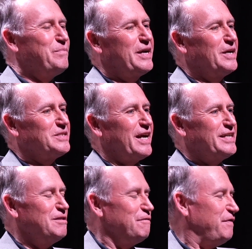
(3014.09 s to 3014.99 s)
Because I
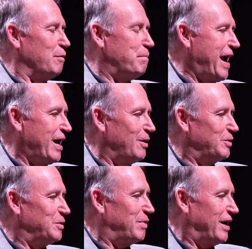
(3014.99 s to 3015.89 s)
didn't feel
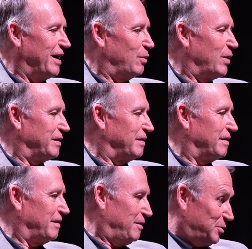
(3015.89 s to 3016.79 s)
bound by what
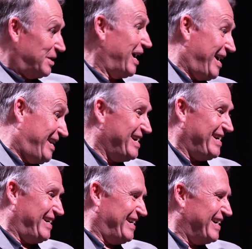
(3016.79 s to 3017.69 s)
you said.
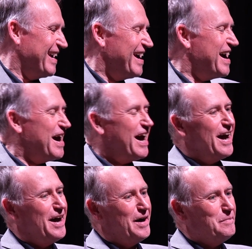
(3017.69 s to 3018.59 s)

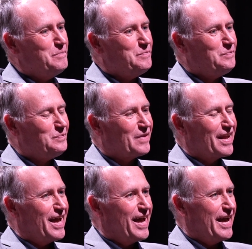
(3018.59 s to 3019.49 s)
um,
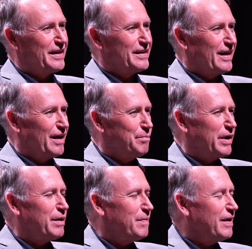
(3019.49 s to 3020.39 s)
and uh,
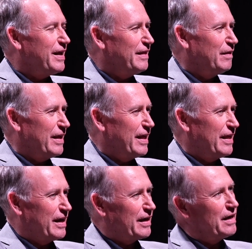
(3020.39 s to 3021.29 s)
But
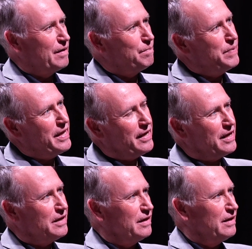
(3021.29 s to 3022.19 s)
uh, being
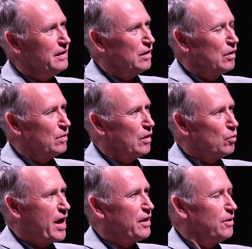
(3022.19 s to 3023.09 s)
a, a, a
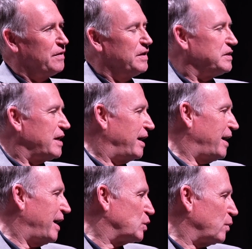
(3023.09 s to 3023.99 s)
writer in this day and
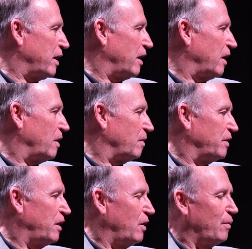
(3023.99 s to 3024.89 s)
age where,
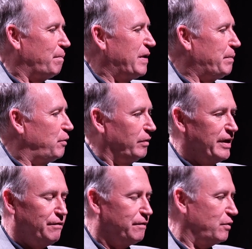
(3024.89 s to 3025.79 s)
you know, people
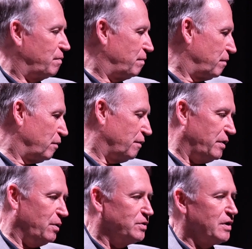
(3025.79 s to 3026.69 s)
leave
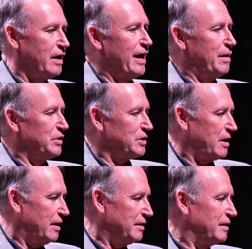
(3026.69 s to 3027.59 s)
reviews on
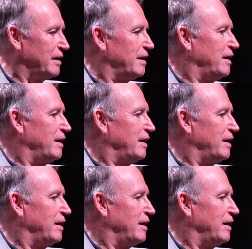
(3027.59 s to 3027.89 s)
Amazon